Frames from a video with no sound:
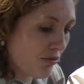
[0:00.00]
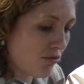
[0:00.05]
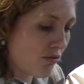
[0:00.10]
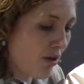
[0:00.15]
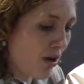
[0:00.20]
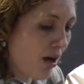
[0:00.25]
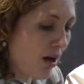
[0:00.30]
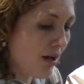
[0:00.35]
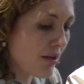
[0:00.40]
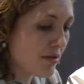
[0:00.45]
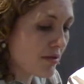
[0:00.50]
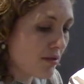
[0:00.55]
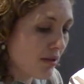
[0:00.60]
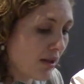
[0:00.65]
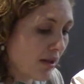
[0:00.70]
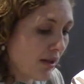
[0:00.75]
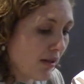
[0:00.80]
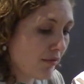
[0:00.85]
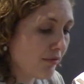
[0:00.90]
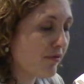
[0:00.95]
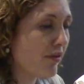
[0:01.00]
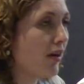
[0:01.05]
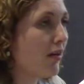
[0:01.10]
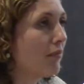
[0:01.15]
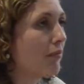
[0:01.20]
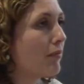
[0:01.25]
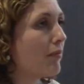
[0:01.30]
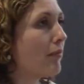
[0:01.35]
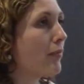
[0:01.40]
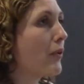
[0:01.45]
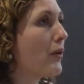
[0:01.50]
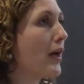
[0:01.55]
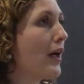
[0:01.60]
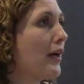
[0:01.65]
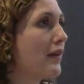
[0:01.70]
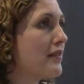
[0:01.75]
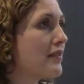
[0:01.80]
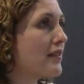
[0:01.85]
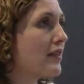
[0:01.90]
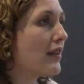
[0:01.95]
draws from
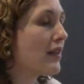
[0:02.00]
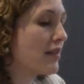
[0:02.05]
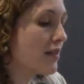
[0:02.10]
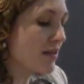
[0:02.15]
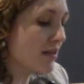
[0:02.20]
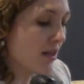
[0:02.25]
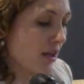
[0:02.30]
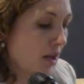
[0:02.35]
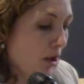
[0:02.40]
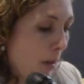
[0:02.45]
Polanski's,